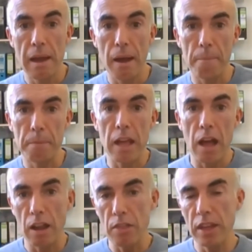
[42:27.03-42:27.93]

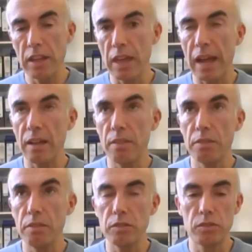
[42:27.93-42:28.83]
I think that,
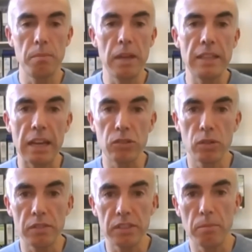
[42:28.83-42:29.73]
to me, that
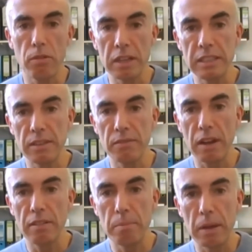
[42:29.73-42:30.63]
sort of summarizes a
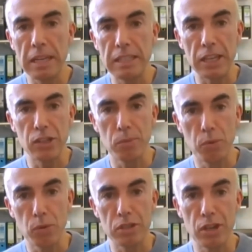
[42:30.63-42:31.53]
very basic
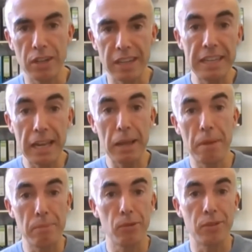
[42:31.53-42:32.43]
supporter journey in getting
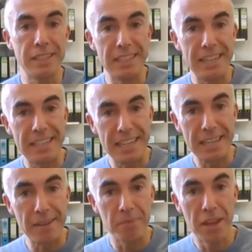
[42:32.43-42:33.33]
people onto
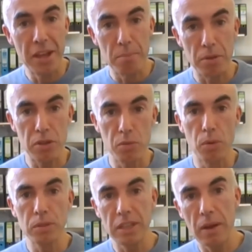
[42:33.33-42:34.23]
DD. But you
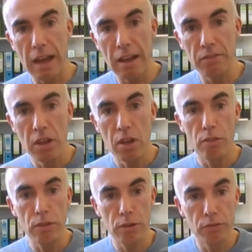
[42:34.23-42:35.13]
also have
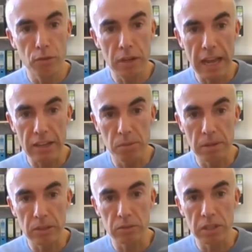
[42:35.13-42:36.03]
3 or 4 cash
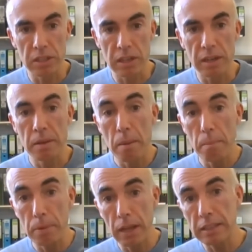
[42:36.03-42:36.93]
appeals a year,
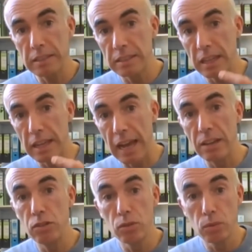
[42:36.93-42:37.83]
plus an
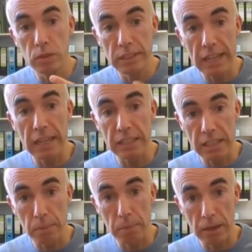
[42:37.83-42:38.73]
annual
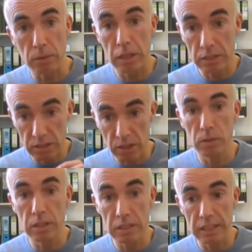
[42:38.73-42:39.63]
legacy appeal, a
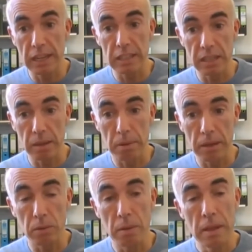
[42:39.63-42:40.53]
soulless legacy
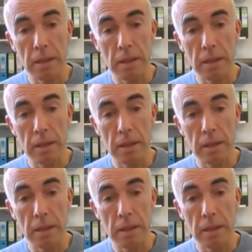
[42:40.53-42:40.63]
appeal.